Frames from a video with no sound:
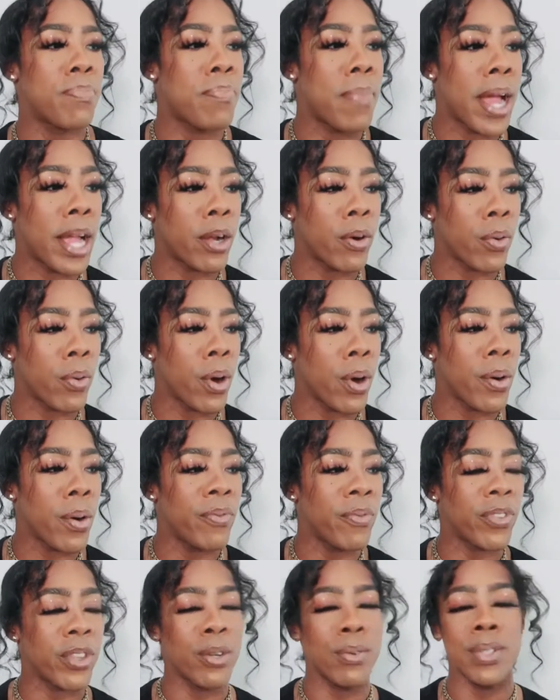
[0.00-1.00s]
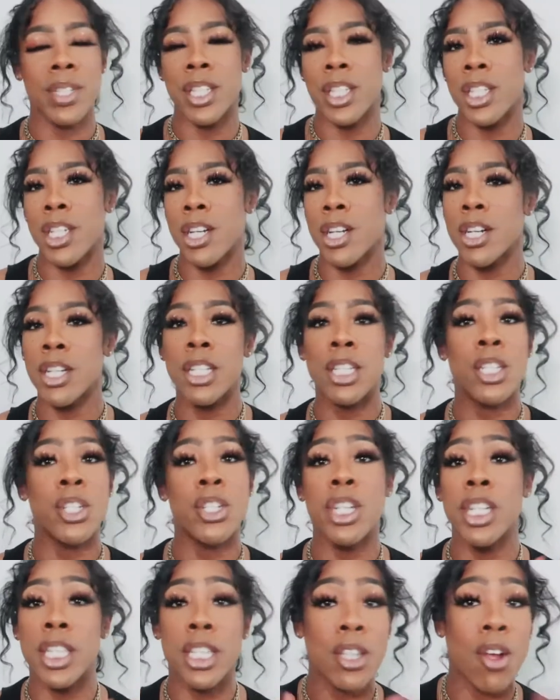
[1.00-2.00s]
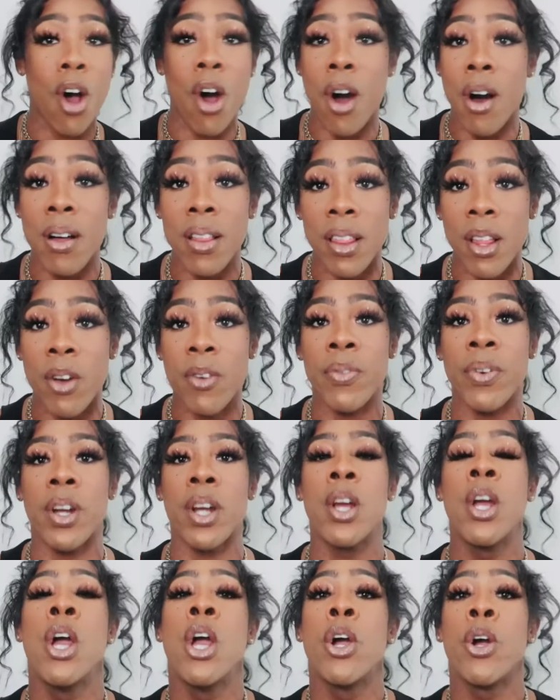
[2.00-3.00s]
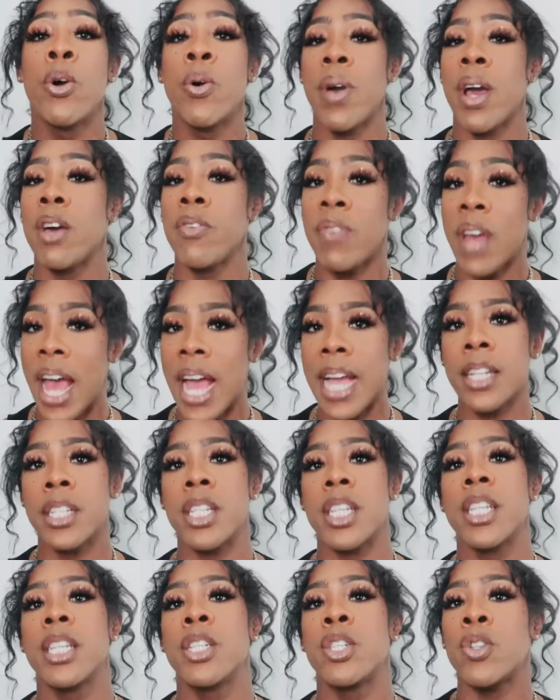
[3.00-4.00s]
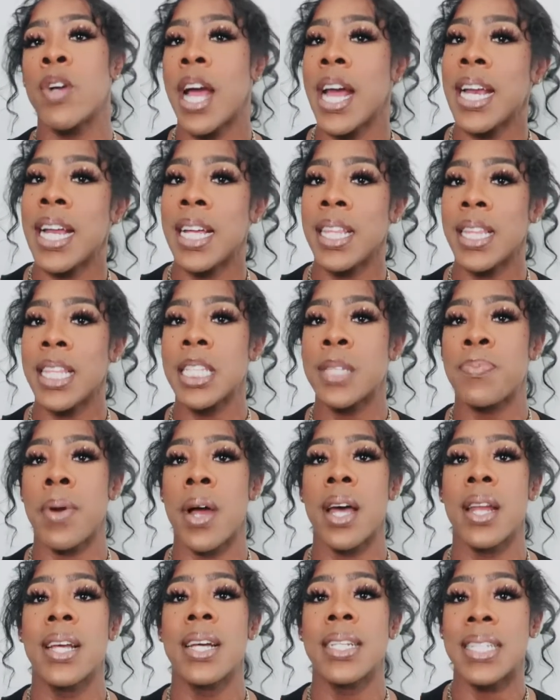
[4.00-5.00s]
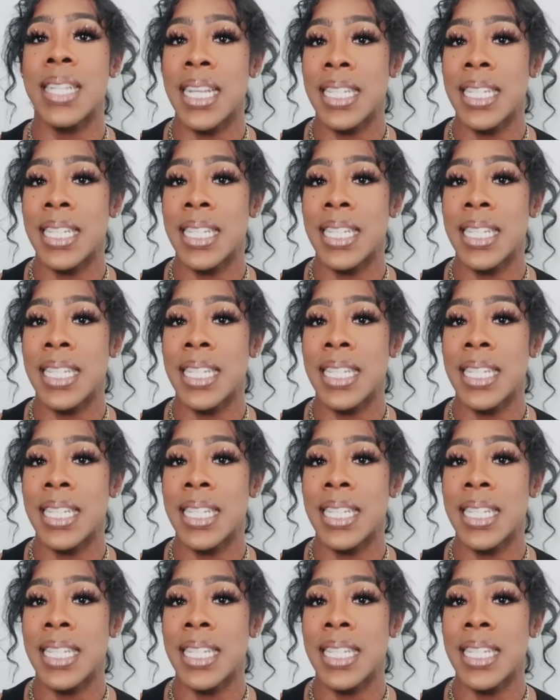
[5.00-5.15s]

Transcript: micro influencers, just all over who have actually tried out this product,